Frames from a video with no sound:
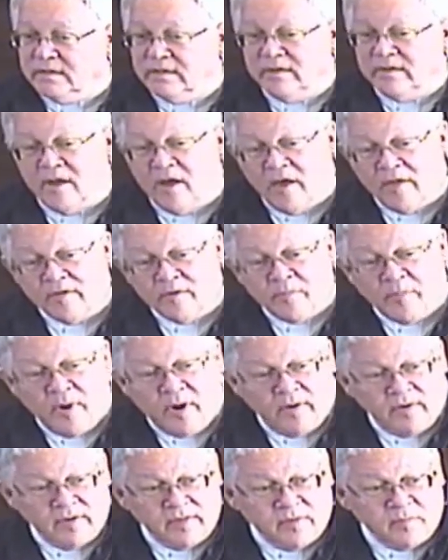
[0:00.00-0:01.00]
The other
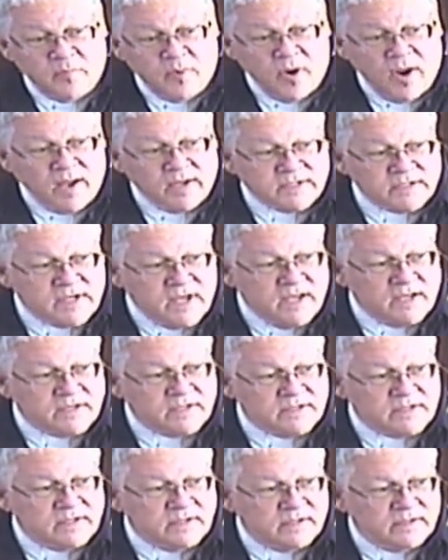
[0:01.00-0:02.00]
part of the
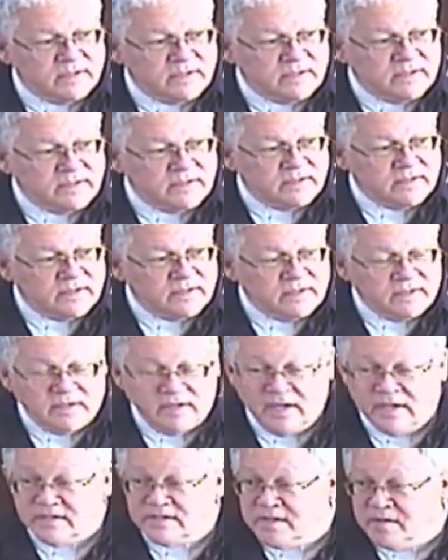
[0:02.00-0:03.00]
process
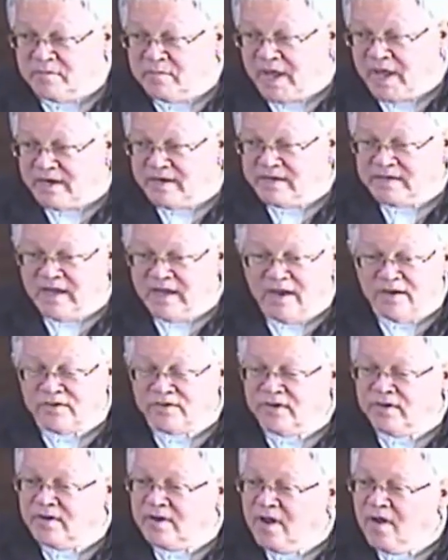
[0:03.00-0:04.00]
is the
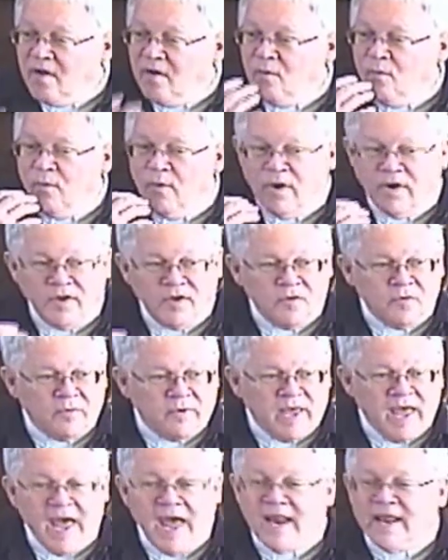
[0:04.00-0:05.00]
meditation, where you
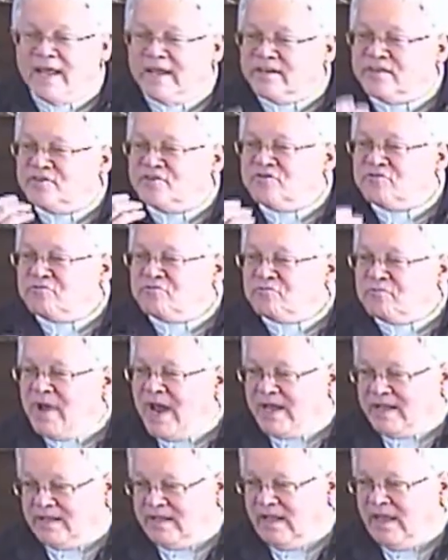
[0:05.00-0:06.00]
get it
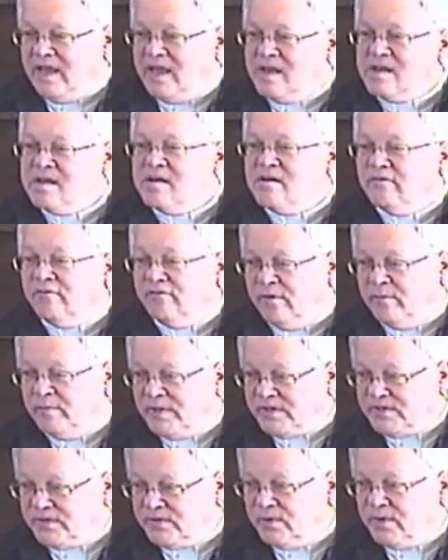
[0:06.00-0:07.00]
directly from
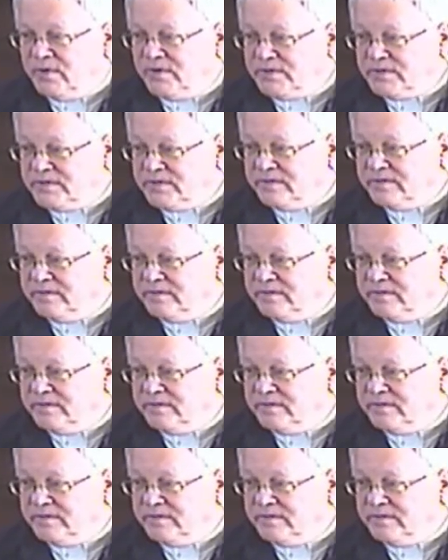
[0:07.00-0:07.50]
the source.